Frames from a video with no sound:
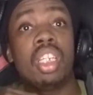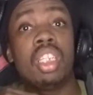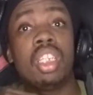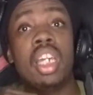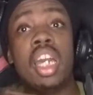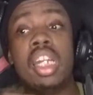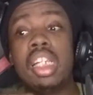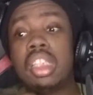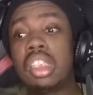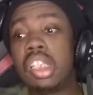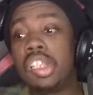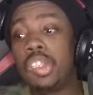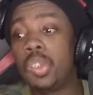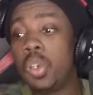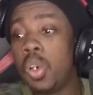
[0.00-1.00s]
You
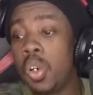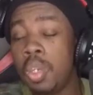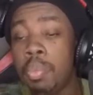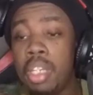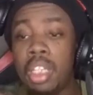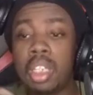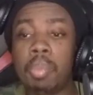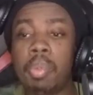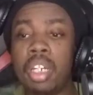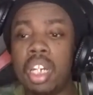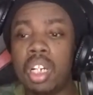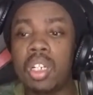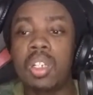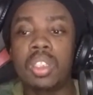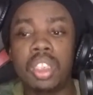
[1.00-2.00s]
understand? To owe him get up on
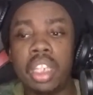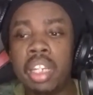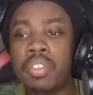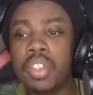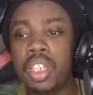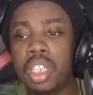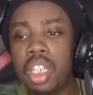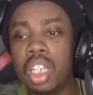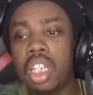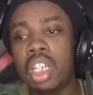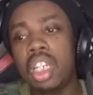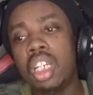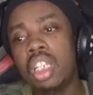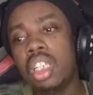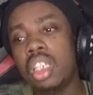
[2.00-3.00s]
a cuss every day.
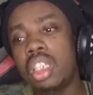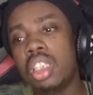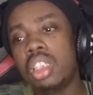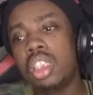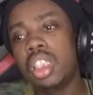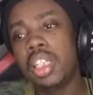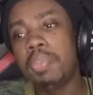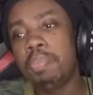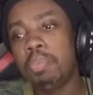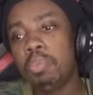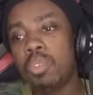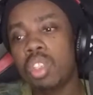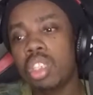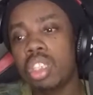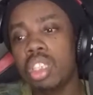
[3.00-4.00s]
See?
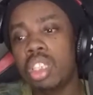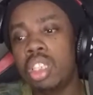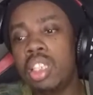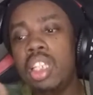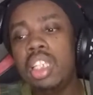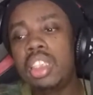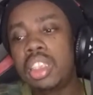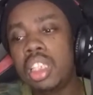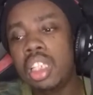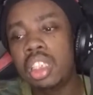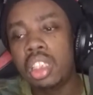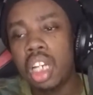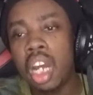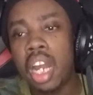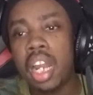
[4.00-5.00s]
These
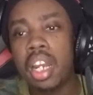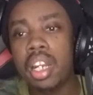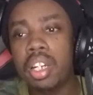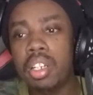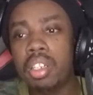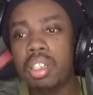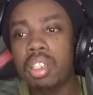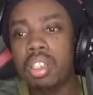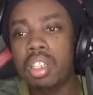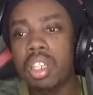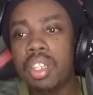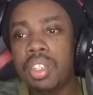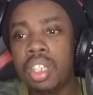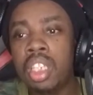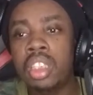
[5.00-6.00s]
things are
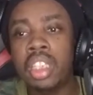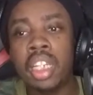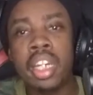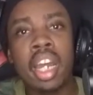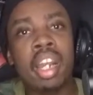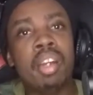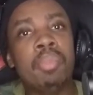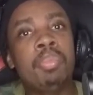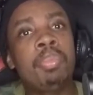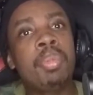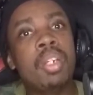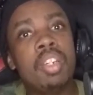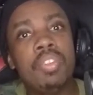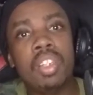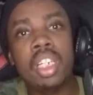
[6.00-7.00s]
things that are
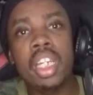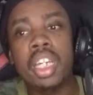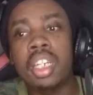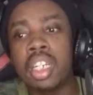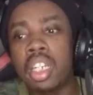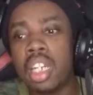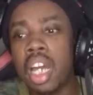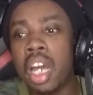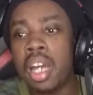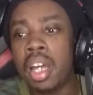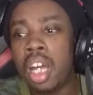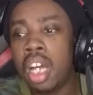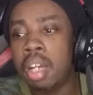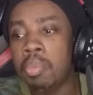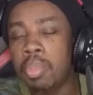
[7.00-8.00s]
prevalent
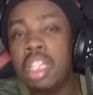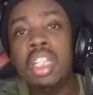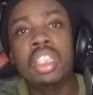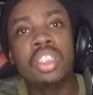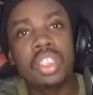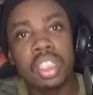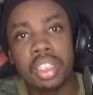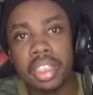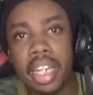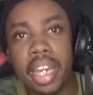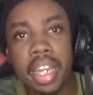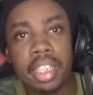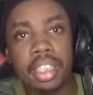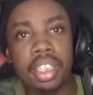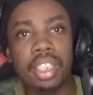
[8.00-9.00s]
in
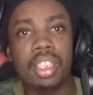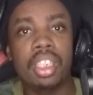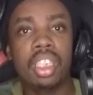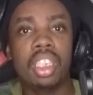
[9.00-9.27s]
society.